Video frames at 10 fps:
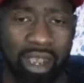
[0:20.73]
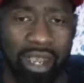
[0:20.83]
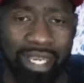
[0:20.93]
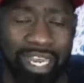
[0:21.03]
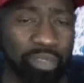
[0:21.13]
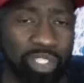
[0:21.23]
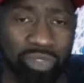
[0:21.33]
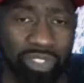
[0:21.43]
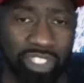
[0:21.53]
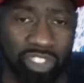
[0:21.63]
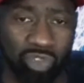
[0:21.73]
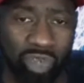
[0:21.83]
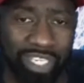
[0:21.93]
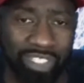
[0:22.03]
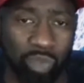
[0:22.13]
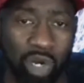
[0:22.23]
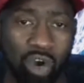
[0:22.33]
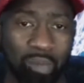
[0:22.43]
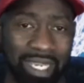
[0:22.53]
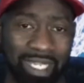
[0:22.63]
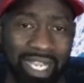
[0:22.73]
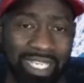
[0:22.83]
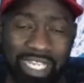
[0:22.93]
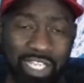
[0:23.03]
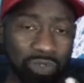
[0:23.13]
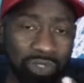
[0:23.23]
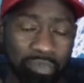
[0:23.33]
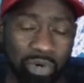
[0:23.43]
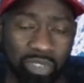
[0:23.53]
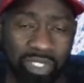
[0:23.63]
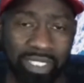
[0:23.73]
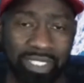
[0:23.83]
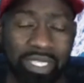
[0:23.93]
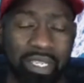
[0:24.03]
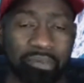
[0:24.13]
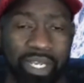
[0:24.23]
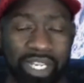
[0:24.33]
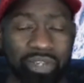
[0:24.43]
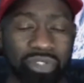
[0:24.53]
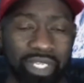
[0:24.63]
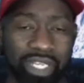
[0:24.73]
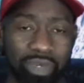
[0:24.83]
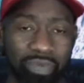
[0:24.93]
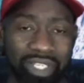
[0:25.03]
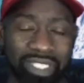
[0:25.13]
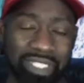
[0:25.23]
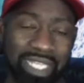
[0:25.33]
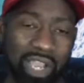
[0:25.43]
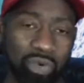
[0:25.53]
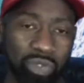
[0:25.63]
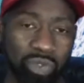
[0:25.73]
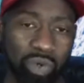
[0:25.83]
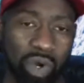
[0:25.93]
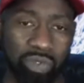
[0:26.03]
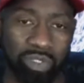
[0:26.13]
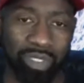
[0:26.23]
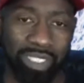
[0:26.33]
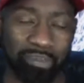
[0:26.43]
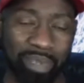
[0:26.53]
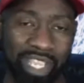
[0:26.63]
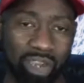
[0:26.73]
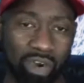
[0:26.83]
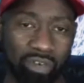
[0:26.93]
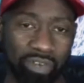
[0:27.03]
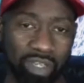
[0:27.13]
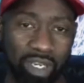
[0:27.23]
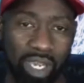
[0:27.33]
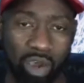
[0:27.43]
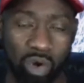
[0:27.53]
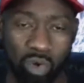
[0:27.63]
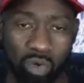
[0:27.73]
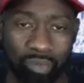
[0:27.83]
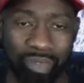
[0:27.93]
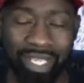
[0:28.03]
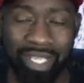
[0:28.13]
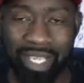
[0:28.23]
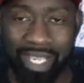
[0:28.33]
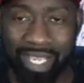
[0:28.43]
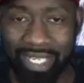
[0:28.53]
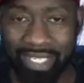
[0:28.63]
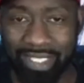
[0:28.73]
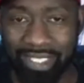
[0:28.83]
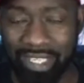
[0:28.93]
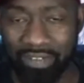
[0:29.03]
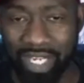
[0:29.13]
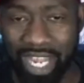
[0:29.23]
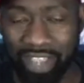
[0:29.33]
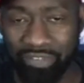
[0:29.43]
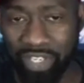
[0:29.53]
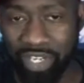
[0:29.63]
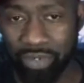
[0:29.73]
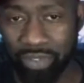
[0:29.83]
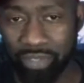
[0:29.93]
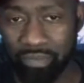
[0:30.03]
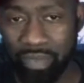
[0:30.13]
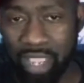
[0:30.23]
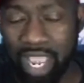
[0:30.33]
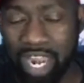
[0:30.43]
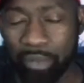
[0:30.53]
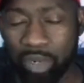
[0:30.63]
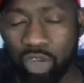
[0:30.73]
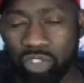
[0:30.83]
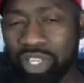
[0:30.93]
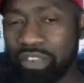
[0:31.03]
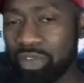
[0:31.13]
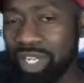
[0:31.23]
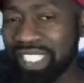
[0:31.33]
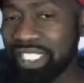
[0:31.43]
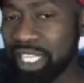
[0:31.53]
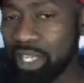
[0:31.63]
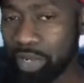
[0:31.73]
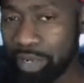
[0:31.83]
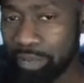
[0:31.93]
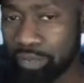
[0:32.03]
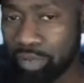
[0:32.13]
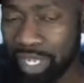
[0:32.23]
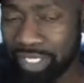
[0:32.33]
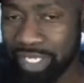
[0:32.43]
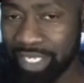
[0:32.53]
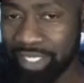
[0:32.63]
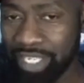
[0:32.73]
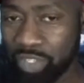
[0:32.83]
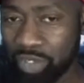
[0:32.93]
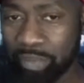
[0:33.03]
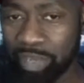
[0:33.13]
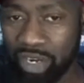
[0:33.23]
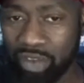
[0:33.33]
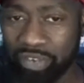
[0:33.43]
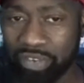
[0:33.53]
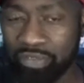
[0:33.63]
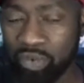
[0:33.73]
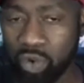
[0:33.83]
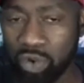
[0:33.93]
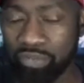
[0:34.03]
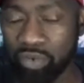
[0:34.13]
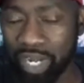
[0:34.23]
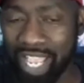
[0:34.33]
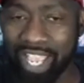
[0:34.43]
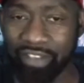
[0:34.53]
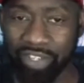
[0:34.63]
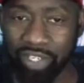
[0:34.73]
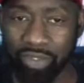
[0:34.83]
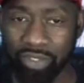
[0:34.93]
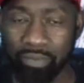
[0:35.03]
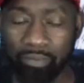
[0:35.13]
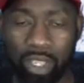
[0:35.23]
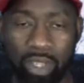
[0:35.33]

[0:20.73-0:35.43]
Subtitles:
And I've been using this strategy with all my clients. I use it personally. But here's the deal. This is how you ultimately pay off a home in 7.5 years. And I'm going to also give you an accelerated process that you can pay it off in 4.5 years.